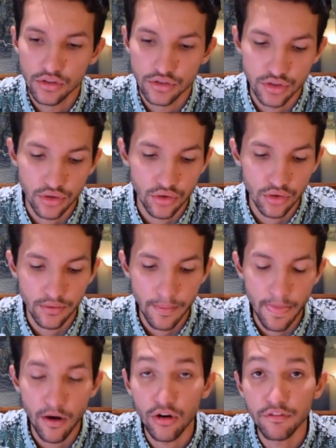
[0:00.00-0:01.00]
So
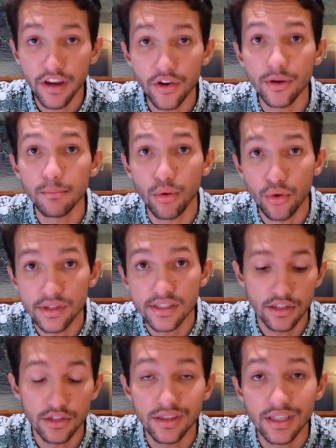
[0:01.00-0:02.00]
all very important.
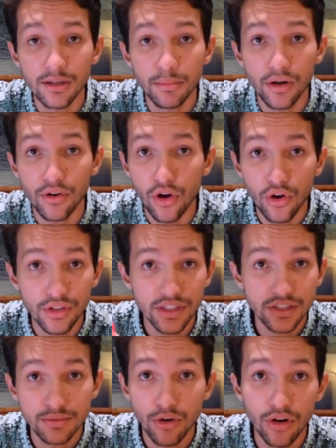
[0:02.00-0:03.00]
The good thing about all
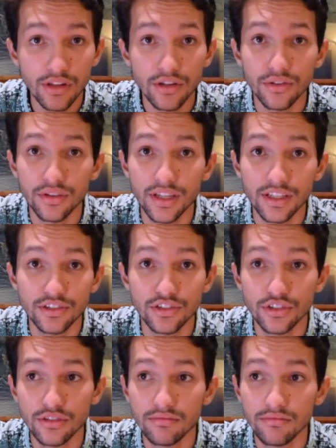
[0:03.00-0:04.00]
these small little
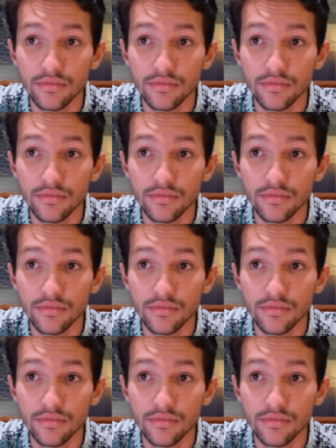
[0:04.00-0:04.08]
things,